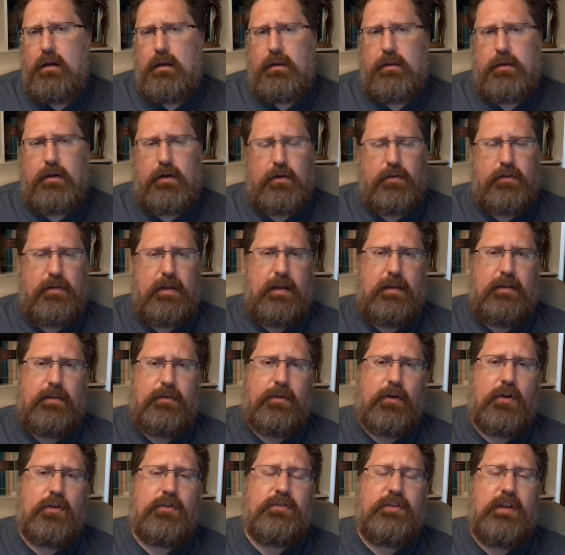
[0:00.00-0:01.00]
There's a
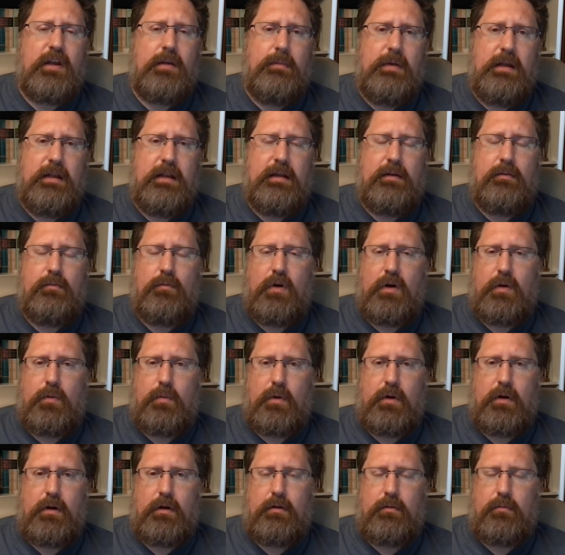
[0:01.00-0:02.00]
Thursday meeting where
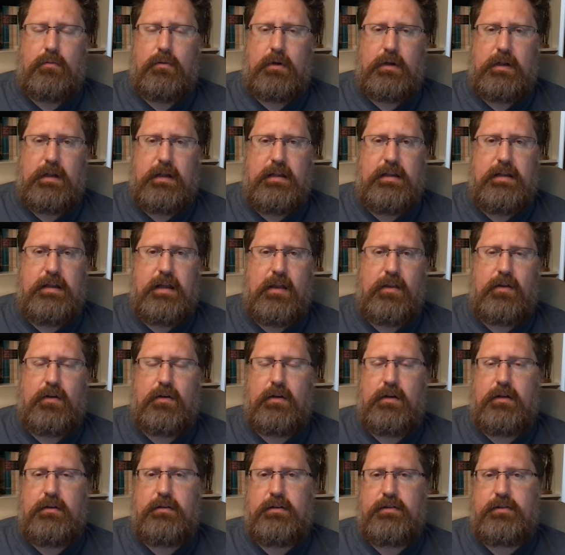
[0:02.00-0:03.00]
we're getting together
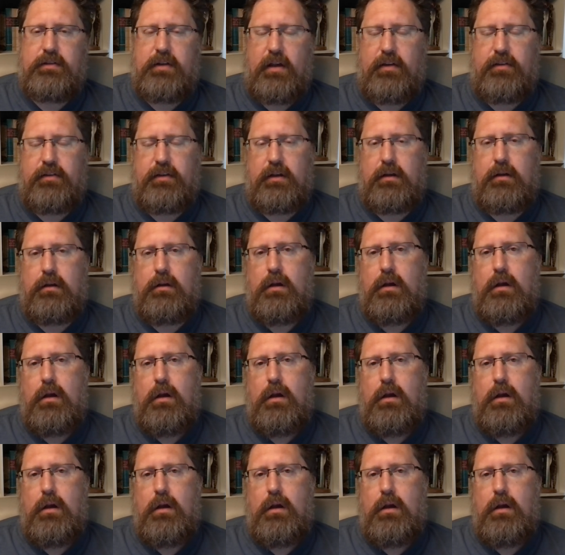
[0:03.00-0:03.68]
and discussing.